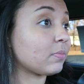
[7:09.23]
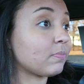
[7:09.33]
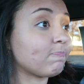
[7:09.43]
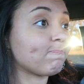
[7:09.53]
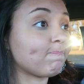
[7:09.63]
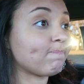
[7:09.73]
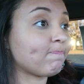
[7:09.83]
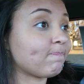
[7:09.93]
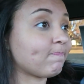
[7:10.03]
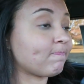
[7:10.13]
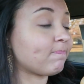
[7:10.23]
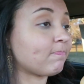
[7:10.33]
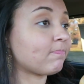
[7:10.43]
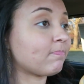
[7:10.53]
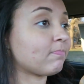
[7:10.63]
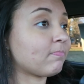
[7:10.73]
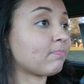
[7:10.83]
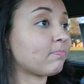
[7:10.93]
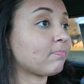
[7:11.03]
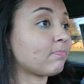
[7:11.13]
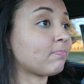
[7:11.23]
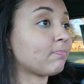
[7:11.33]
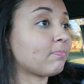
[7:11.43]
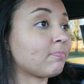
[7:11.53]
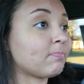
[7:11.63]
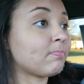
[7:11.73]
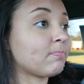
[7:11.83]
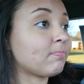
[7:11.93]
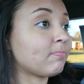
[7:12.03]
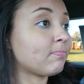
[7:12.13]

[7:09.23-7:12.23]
You are on the fastest route. You will arrive at 7.40